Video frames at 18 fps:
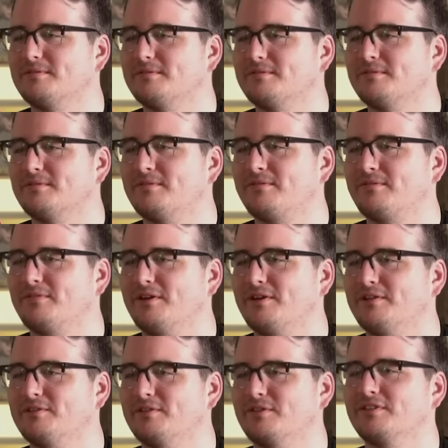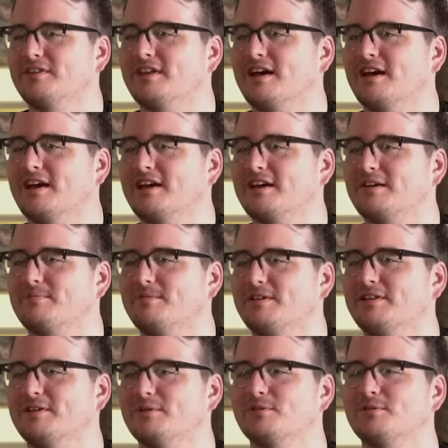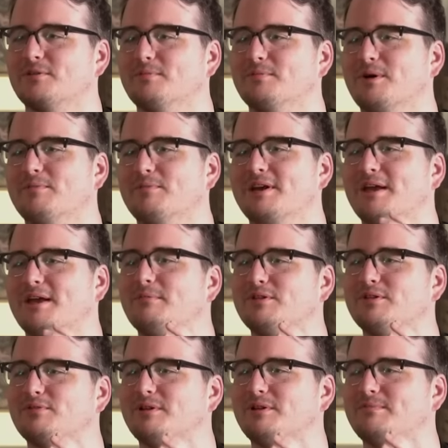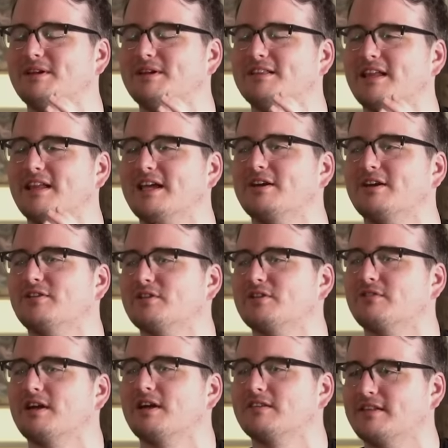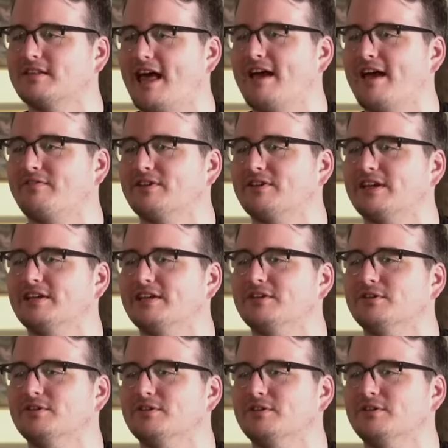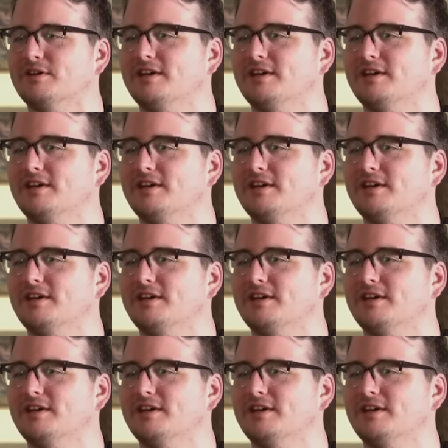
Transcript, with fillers: f- during the hike, but there was a moment in between me laying on the ground laughing at you